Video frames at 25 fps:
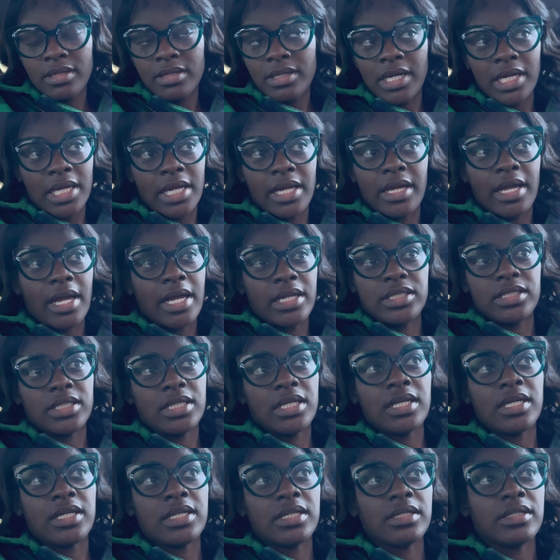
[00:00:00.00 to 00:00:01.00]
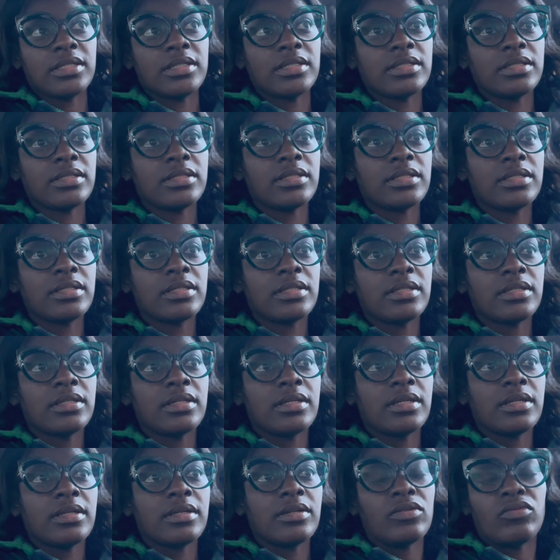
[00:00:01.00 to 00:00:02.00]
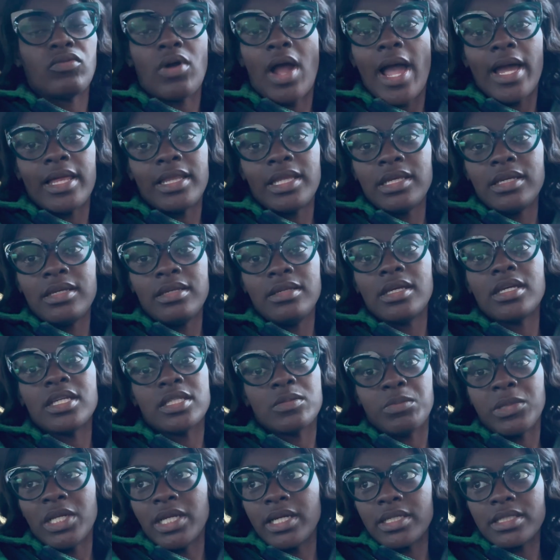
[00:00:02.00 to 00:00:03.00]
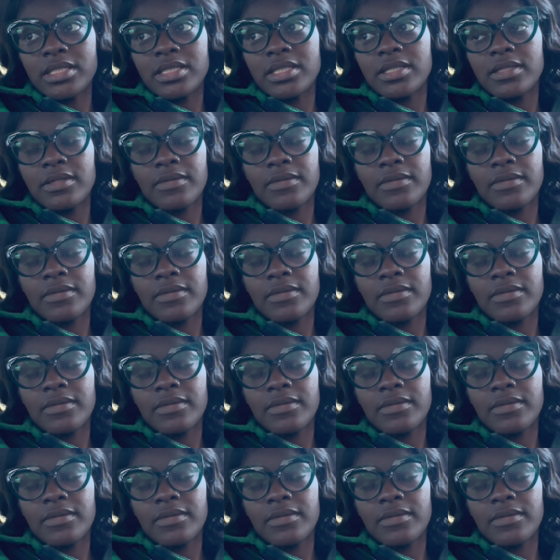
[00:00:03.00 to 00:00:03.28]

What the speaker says: I just hate it. Riley is blessed.